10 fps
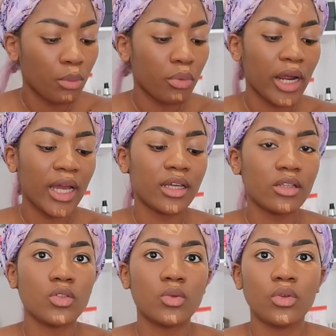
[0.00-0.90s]

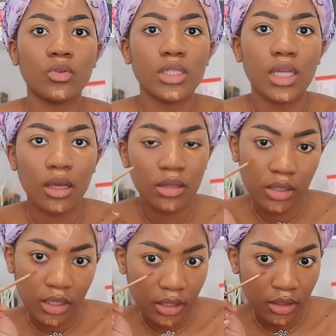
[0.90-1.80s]
prior to using
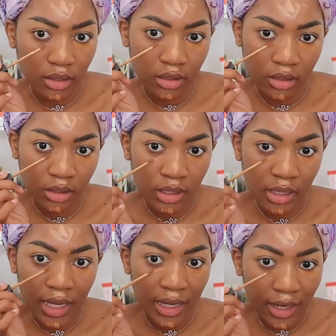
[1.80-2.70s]
the
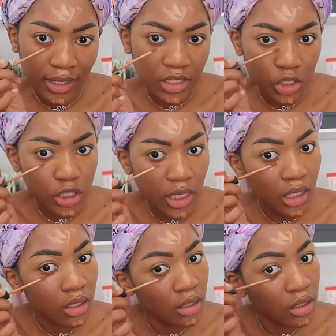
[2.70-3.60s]
highlighter
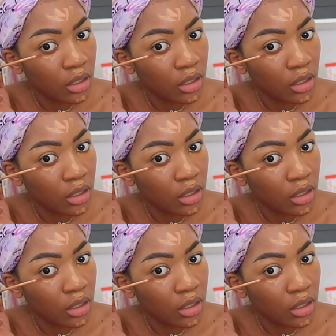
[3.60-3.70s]
shade.